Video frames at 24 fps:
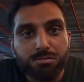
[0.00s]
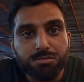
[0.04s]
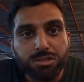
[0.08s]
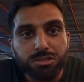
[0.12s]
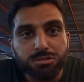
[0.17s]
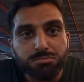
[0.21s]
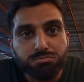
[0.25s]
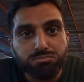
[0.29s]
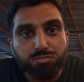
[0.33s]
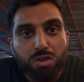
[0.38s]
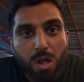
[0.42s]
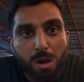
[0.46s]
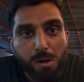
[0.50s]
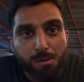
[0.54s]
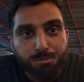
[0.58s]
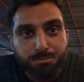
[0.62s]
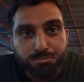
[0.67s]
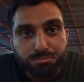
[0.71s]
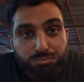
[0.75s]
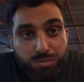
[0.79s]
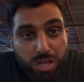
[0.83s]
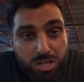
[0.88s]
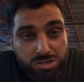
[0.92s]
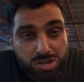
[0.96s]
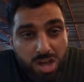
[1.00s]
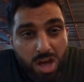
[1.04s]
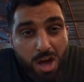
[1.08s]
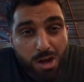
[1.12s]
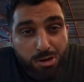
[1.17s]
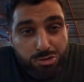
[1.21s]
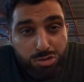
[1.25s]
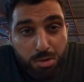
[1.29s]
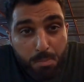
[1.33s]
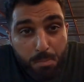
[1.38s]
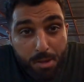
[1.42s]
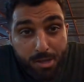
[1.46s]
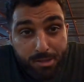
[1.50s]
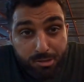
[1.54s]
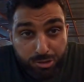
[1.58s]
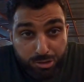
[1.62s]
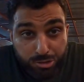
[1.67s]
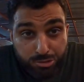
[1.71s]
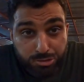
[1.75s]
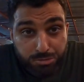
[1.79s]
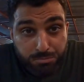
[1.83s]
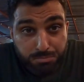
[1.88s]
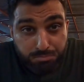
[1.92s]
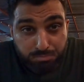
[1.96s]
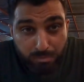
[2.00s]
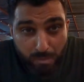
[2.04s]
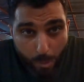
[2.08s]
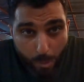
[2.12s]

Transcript: of this is 100 pesos,